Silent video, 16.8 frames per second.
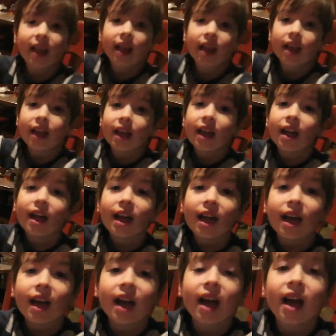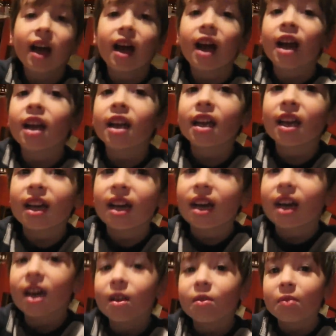so far? Sounds
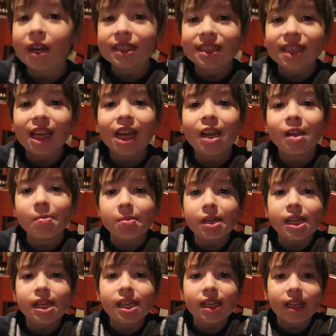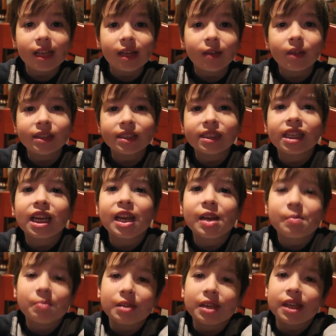good. What's gonna be? What's gonna
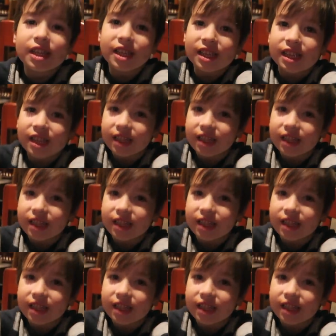well, we went to